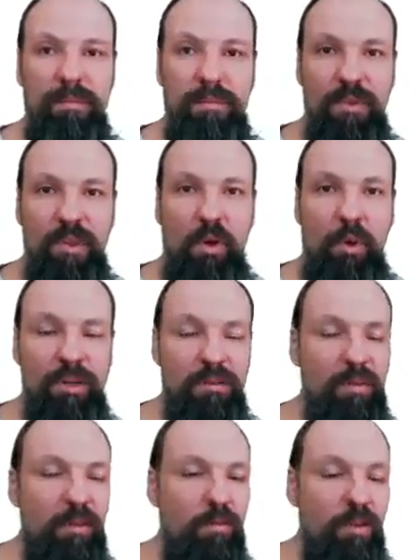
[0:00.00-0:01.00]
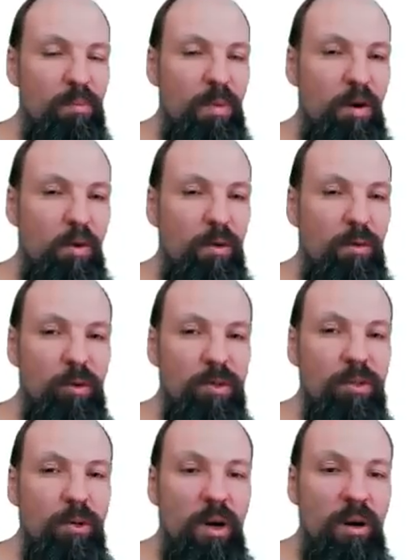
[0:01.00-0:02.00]
no explanatory power
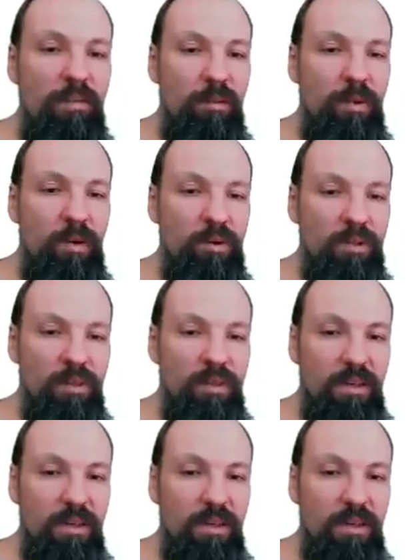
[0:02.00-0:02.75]
whatsoever, because